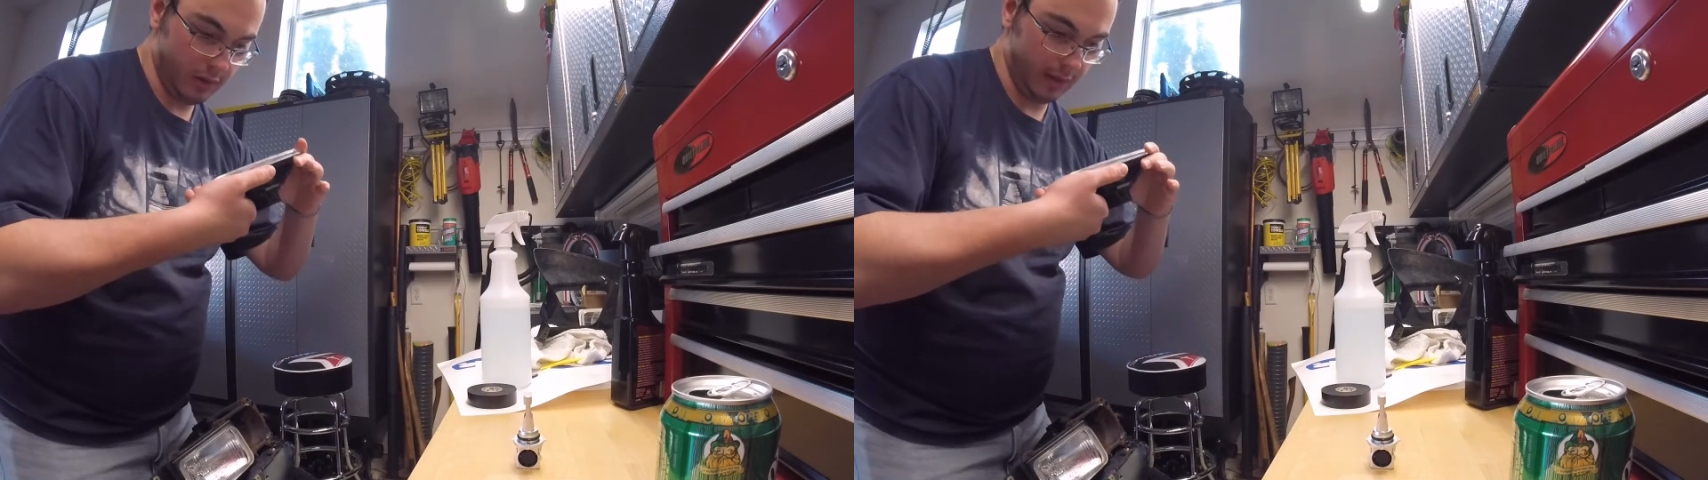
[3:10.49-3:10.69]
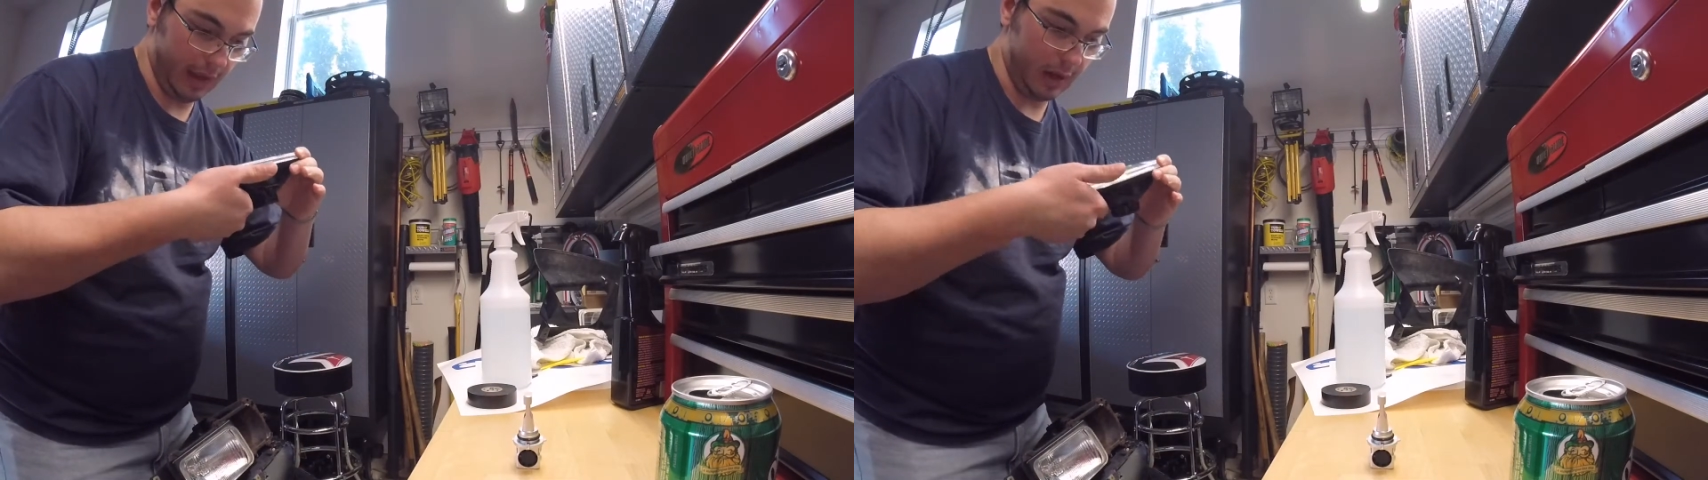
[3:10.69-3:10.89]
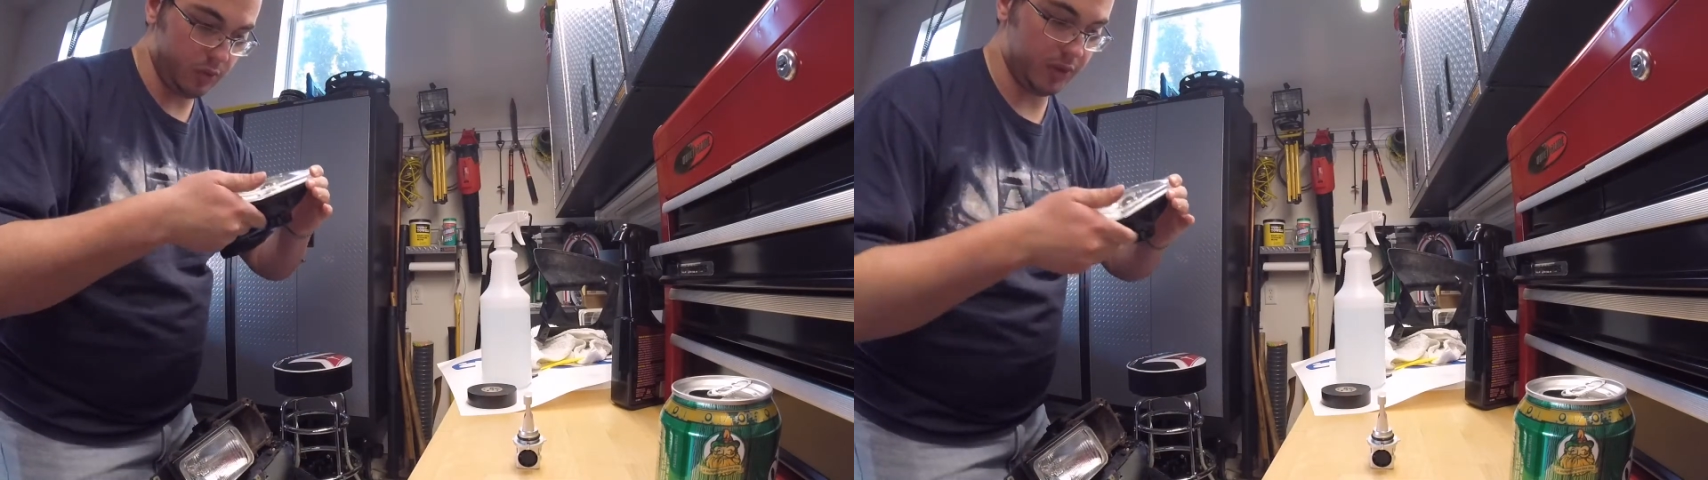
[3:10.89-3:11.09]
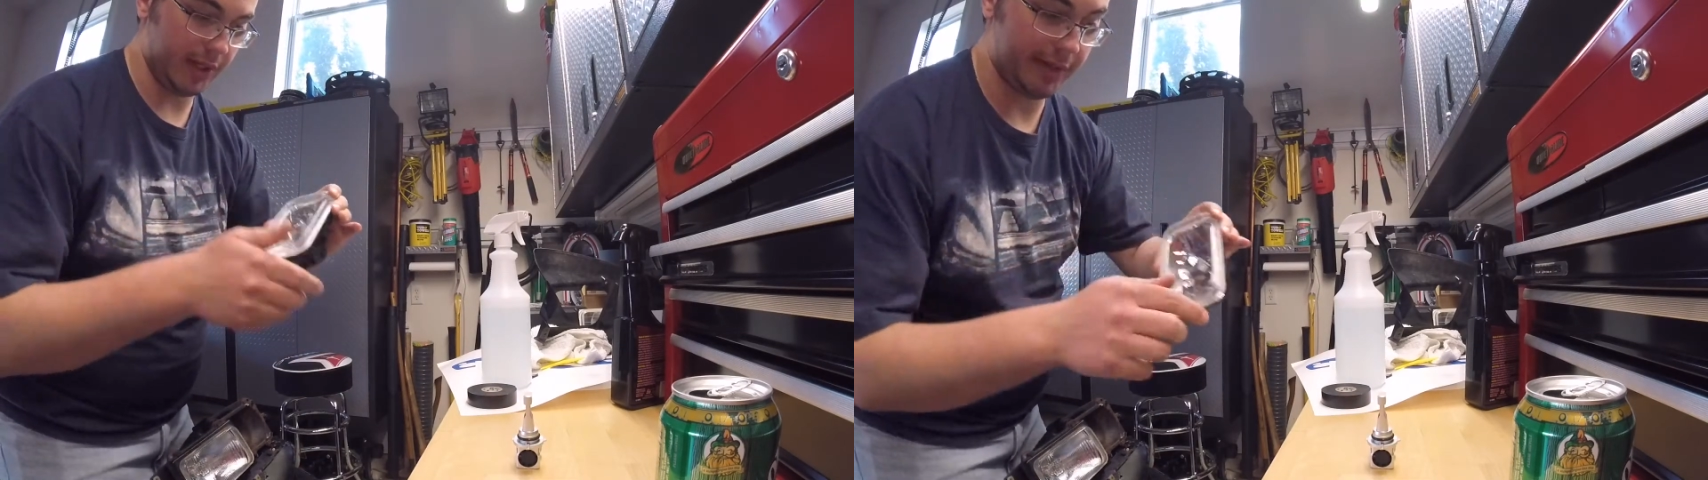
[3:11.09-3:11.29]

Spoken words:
the housing that